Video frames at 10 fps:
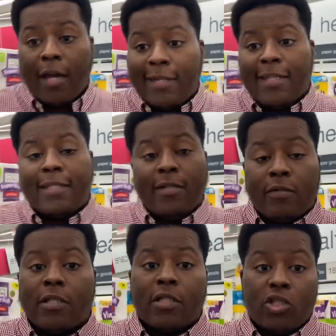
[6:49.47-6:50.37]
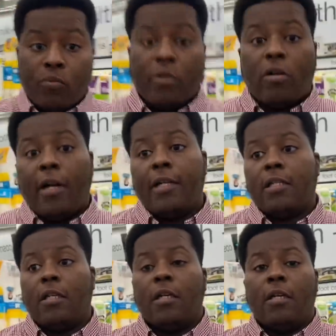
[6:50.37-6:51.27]
These deals are super
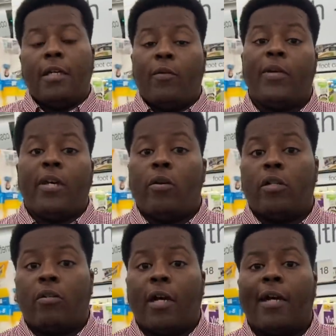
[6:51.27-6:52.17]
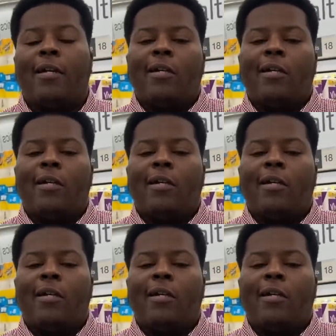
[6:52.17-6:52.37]
crazy and we own it, okay?